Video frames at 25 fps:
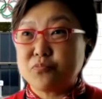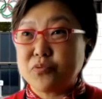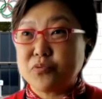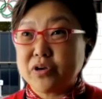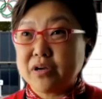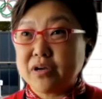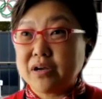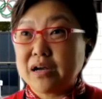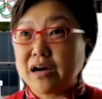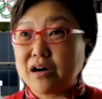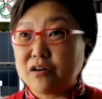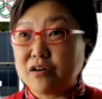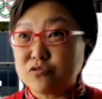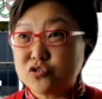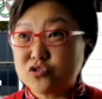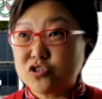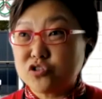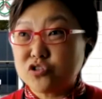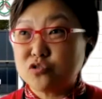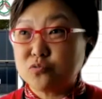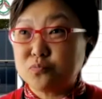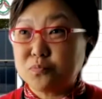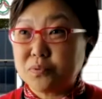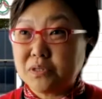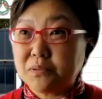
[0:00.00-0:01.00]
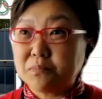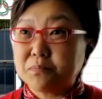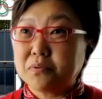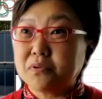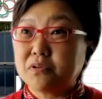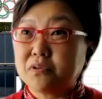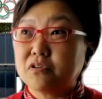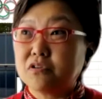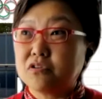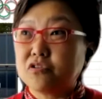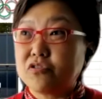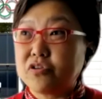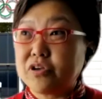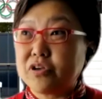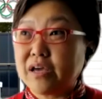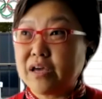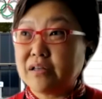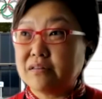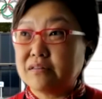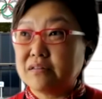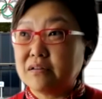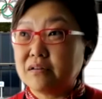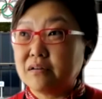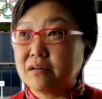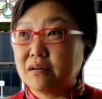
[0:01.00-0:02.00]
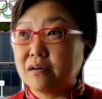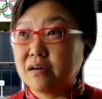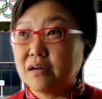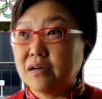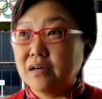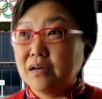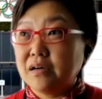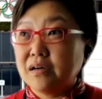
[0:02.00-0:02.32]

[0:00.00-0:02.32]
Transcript: bringing culture to people, creating